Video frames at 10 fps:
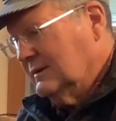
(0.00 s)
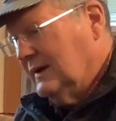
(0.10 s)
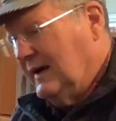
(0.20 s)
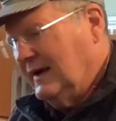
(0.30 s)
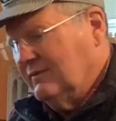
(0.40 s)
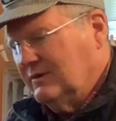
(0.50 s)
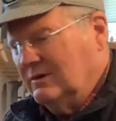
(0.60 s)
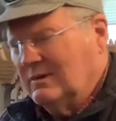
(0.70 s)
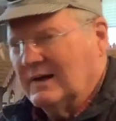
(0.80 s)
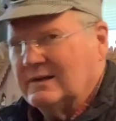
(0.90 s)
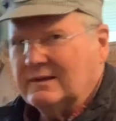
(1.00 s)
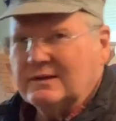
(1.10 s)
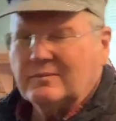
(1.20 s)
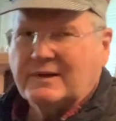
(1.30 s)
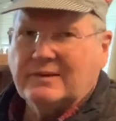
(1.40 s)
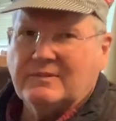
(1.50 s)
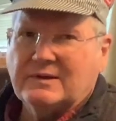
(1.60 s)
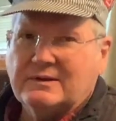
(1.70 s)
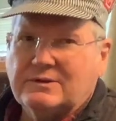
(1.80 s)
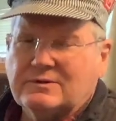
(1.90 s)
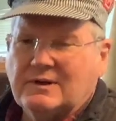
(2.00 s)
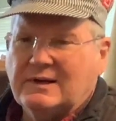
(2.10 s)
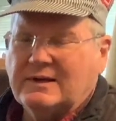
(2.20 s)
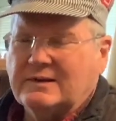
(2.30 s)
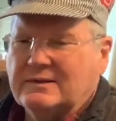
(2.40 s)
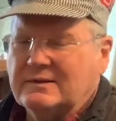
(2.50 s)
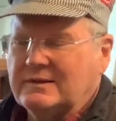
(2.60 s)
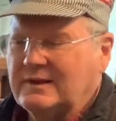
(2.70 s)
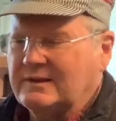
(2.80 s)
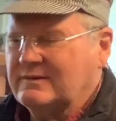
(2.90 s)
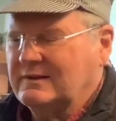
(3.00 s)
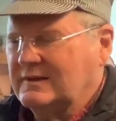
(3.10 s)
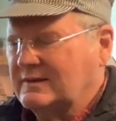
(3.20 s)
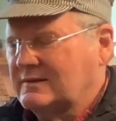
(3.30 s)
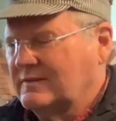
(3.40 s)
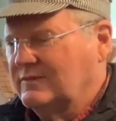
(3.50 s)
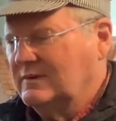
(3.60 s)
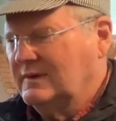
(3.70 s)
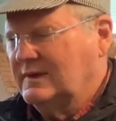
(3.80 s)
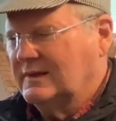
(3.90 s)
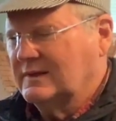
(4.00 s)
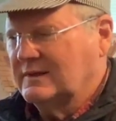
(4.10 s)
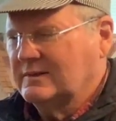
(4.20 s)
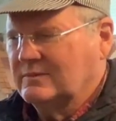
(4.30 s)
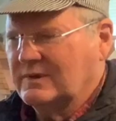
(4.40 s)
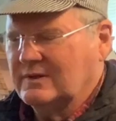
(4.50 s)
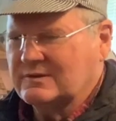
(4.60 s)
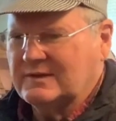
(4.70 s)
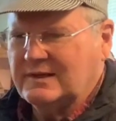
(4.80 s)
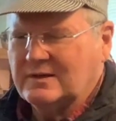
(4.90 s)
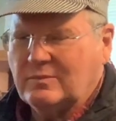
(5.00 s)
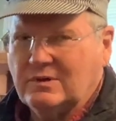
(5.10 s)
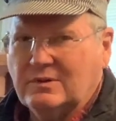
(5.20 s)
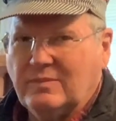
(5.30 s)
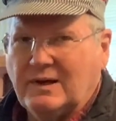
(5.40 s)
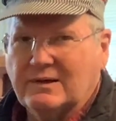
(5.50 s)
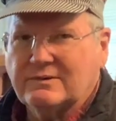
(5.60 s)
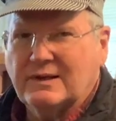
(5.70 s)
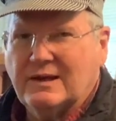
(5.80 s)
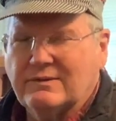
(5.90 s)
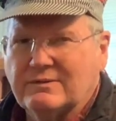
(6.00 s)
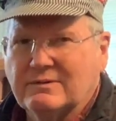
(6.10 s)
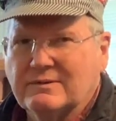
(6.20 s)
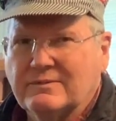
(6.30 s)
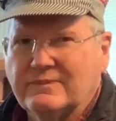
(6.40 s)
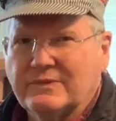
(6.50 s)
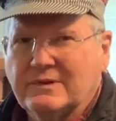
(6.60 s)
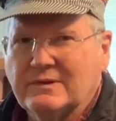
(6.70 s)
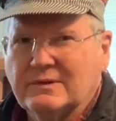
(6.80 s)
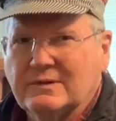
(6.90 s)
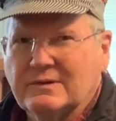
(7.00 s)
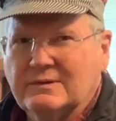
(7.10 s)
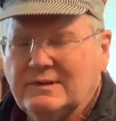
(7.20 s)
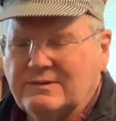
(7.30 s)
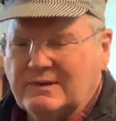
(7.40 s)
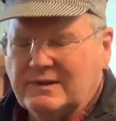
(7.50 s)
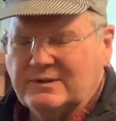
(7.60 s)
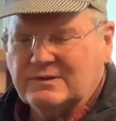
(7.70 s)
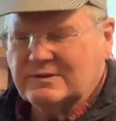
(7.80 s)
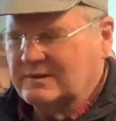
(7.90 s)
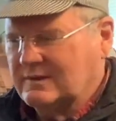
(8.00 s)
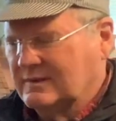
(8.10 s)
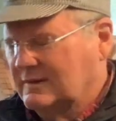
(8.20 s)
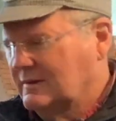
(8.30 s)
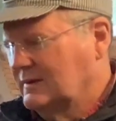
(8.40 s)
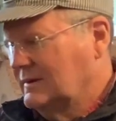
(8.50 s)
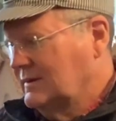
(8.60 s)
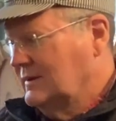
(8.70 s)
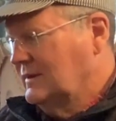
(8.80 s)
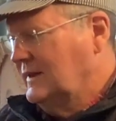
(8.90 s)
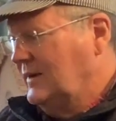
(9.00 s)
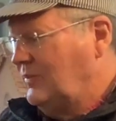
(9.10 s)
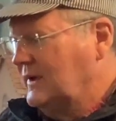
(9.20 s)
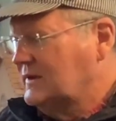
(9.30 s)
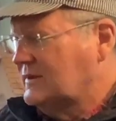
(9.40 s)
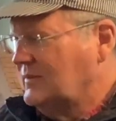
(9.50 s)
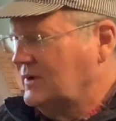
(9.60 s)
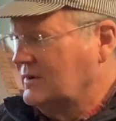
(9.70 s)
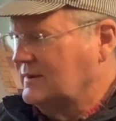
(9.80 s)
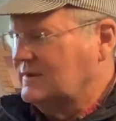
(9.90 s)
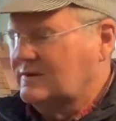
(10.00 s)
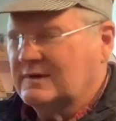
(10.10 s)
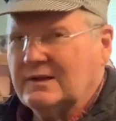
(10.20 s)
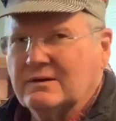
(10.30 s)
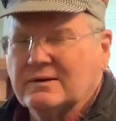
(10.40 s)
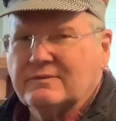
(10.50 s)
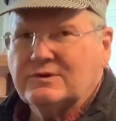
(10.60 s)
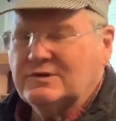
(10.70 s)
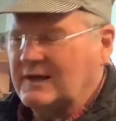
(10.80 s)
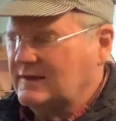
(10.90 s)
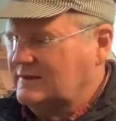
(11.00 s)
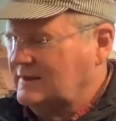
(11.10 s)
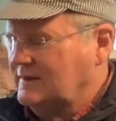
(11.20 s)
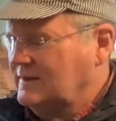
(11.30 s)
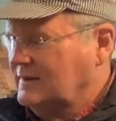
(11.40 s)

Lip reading: I have a new idea, but I'm not going to try it, and that's this. If you look at one of those later blue box Athearn diesel engines, they placed the motor in the center of the chassis,